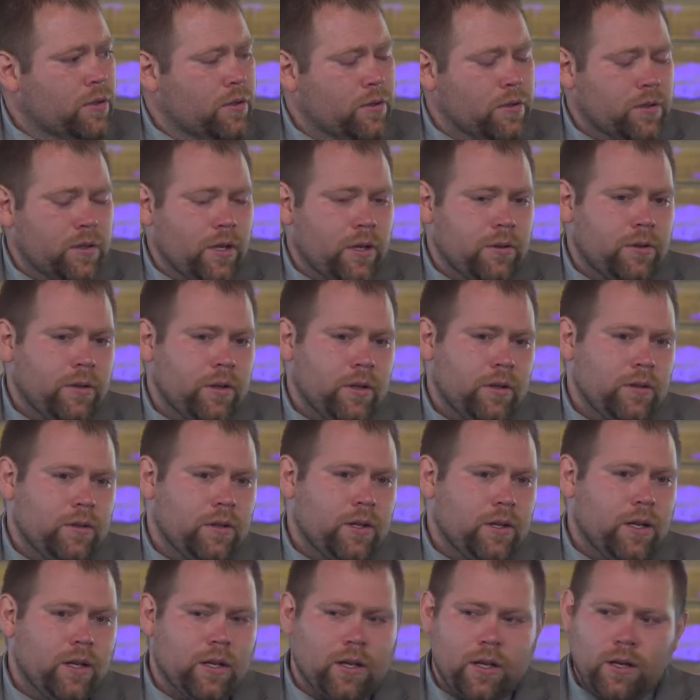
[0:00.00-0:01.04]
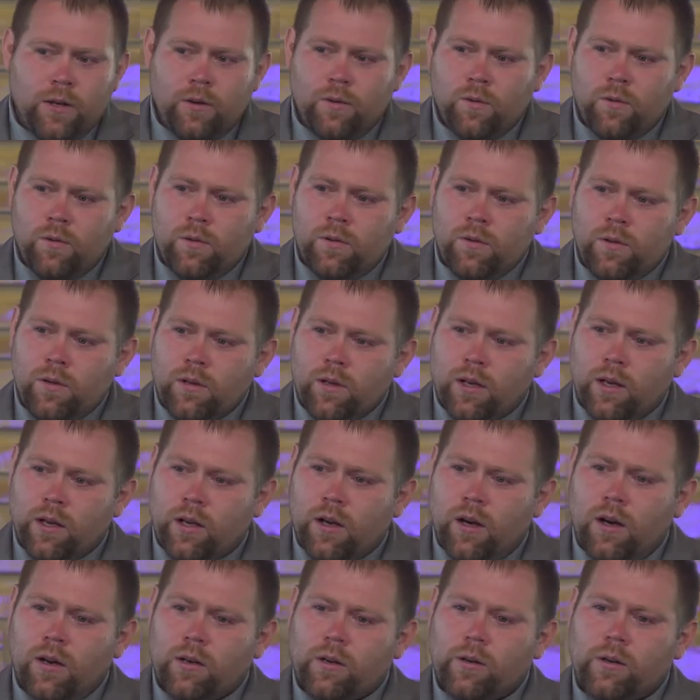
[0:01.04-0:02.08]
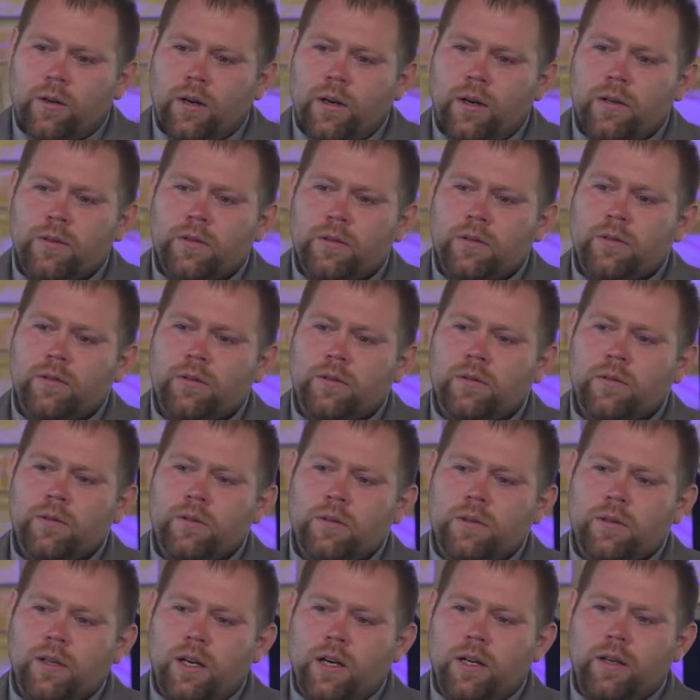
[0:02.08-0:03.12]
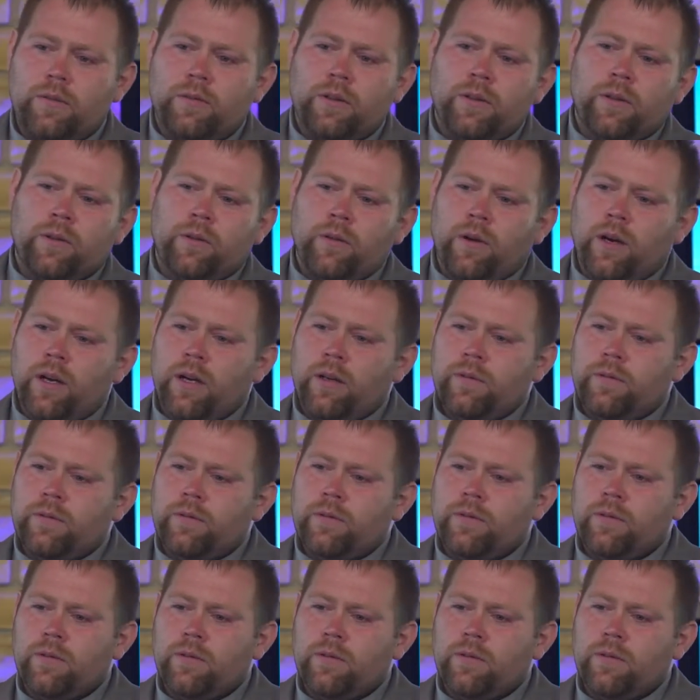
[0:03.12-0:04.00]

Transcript: there's nothing that can conquer us, not even the grave.